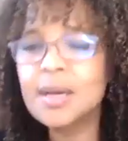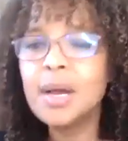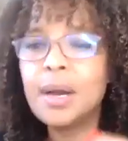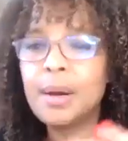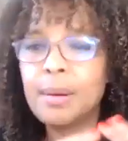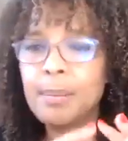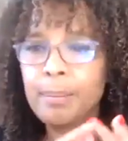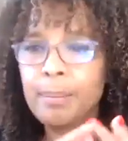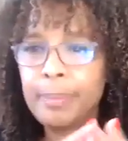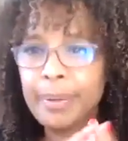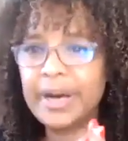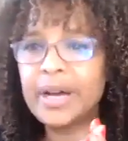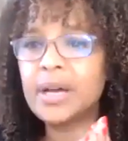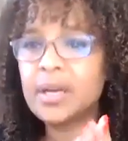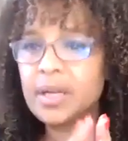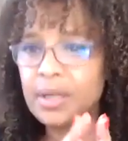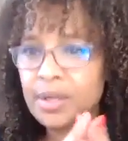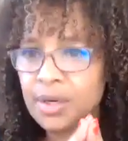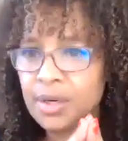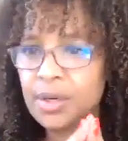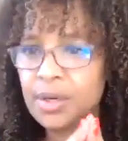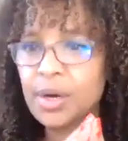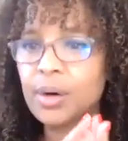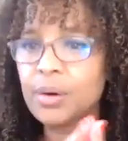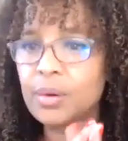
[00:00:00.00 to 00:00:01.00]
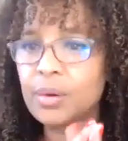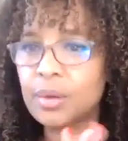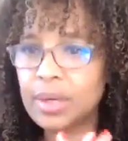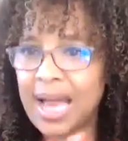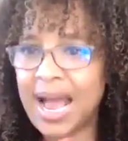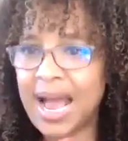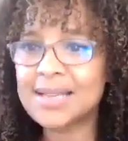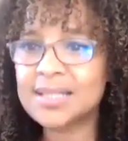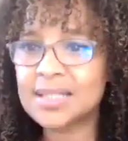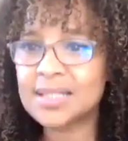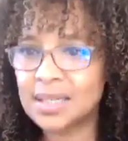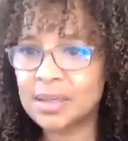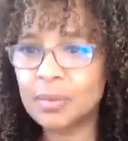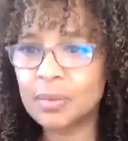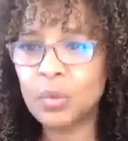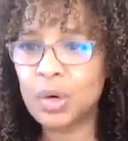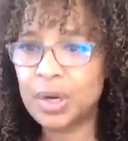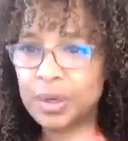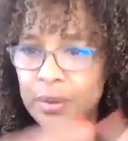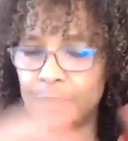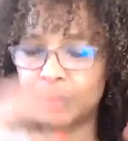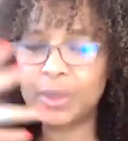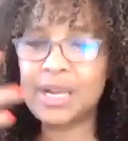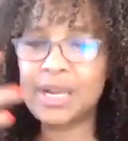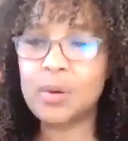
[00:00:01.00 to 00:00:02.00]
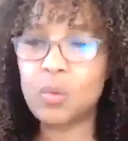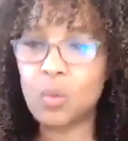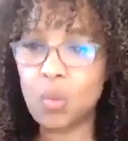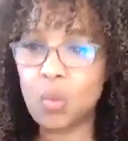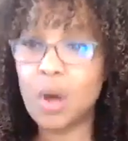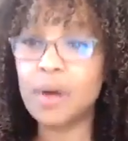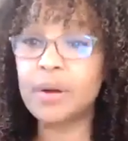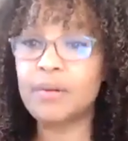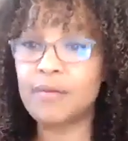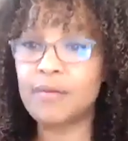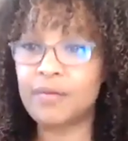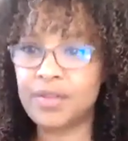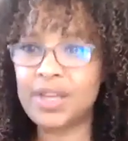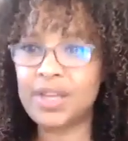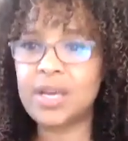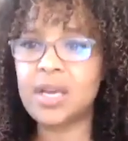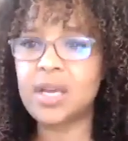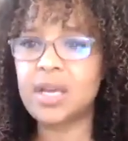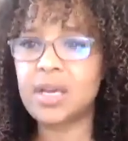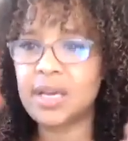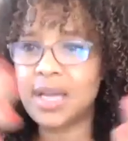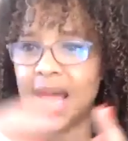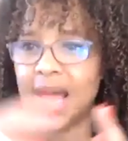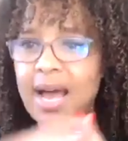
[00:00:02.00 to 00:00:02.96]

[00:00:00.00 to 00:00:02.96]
but casting being one of the